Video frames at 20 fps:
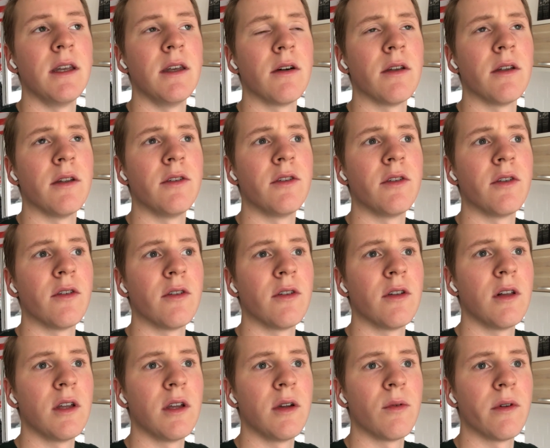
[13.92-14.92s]
Not
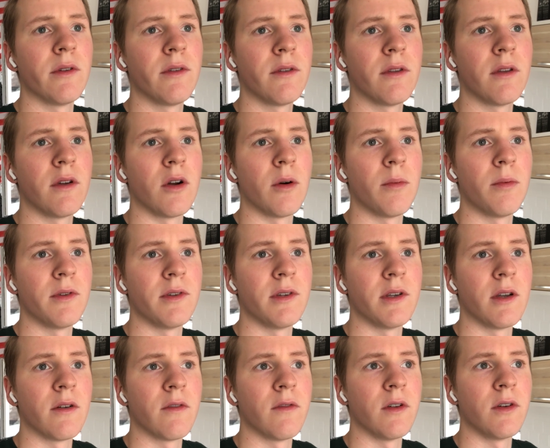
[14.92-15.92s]
internally, what's the
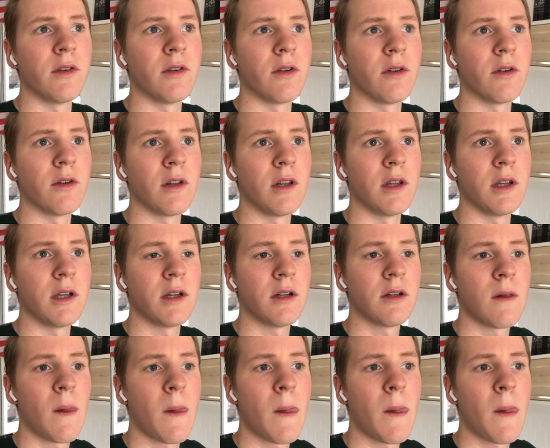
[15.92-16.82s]
opposite of internally?